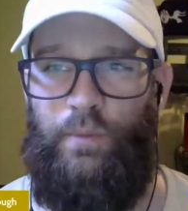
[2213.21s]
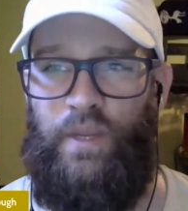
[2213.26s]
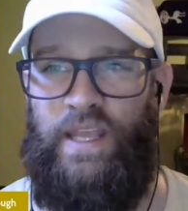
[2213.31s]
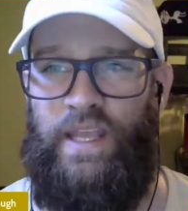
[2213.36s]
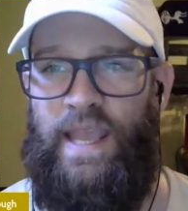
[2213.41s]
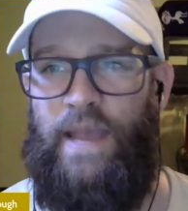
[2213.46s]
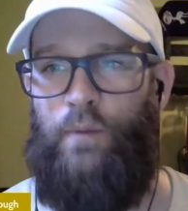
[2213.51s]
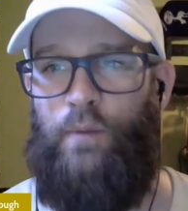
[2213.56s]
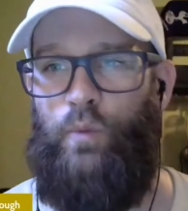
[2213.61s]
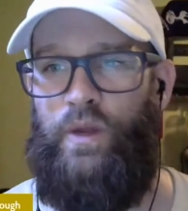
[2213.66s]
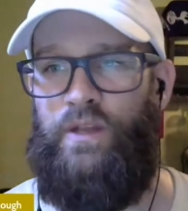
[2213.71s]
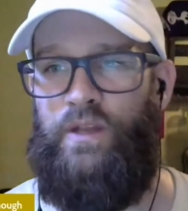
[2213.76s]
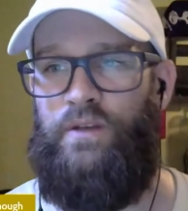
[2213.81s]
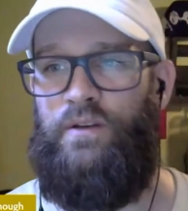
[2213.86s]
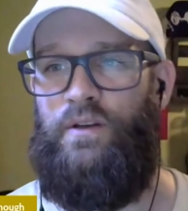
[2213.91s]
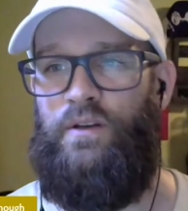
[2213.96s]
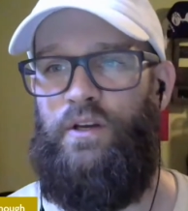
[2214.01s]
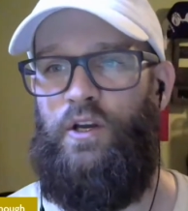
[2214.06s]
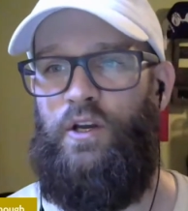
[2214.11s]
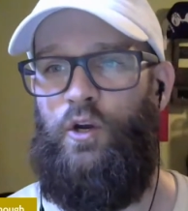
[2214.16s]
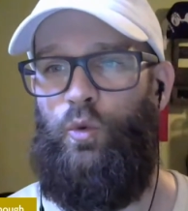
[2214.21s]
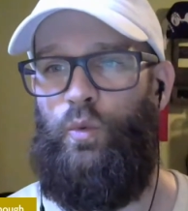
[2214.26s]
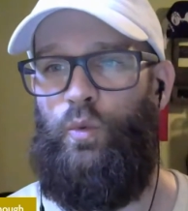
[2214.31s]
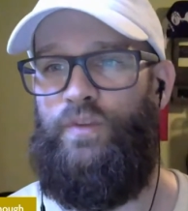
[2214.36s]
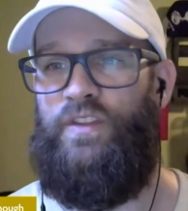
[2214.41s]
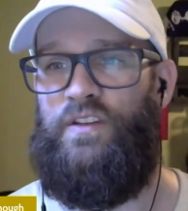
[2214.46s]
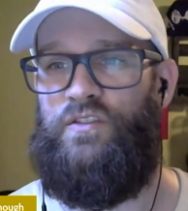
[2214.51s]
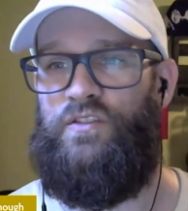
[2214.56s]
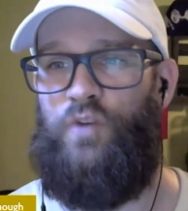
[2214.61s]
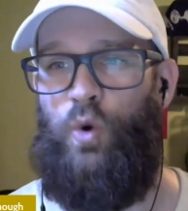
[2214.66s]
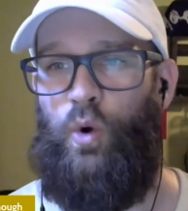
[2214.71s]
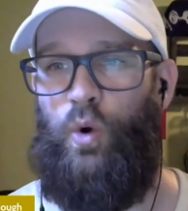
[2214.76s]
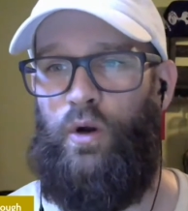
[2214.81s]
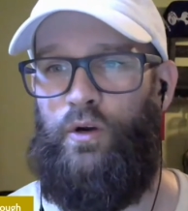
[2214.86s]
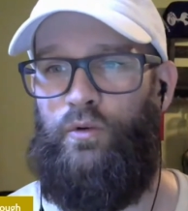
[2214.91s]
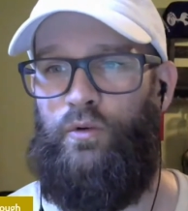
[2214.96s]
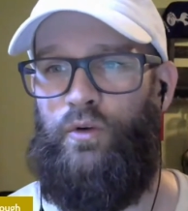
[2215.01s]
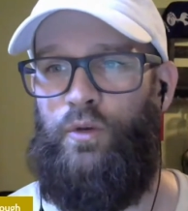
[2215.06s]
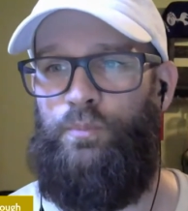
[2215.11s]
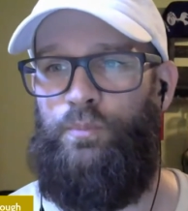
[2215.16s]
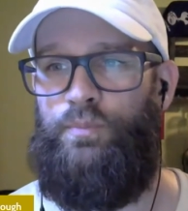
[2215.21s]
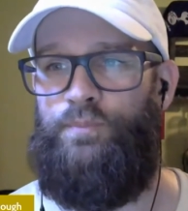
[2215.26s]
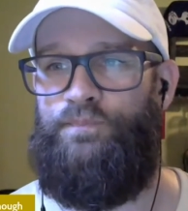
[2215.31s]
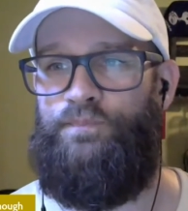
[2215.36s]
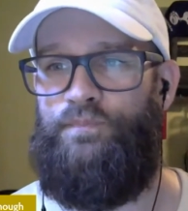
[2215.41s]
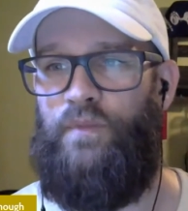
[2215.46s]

we can't win with this core group,